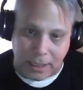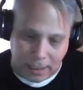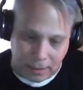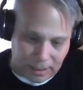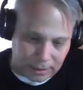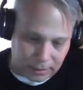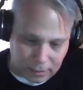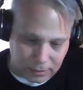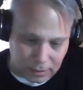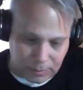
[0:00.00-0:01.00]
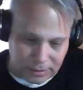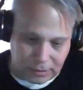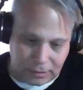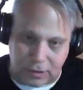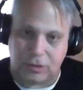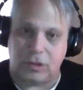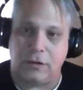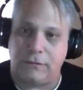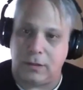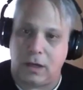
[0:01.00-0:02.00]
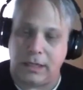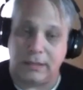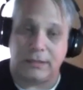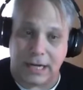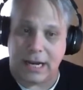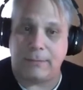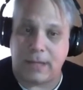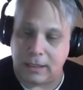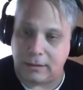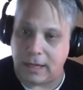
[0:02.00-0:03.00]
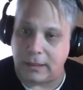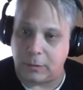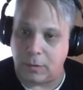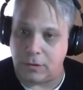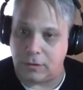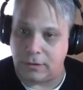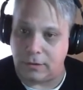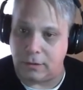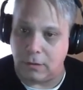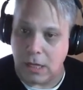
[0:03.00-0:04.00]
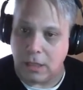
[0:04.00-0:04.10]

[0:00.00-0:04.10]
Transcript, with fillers: in my consulting business to serve the audience that I am getting that exposure to.